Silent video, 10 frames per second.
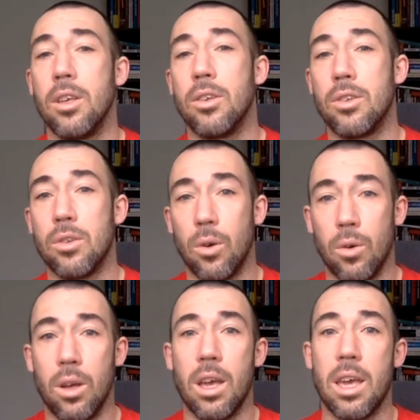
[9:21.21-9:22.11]
So
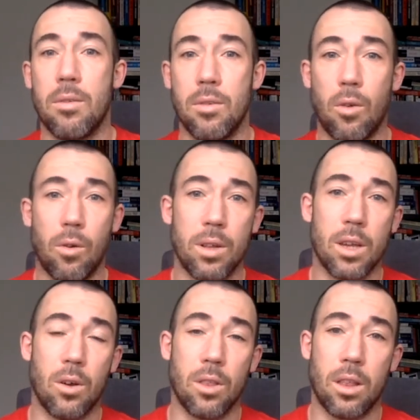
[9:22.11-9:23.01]
if you've already
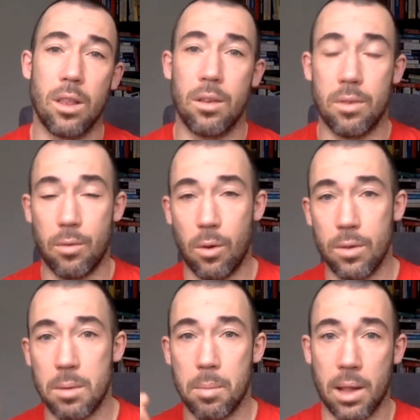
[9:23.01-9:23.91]
got, if you've
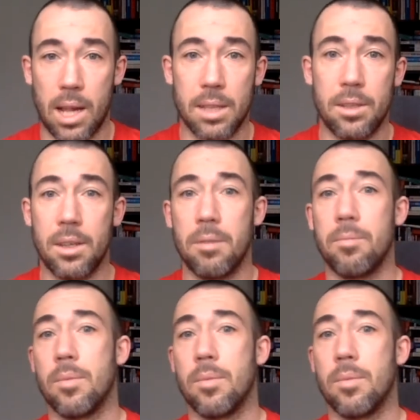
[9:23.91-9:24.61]
already planned it,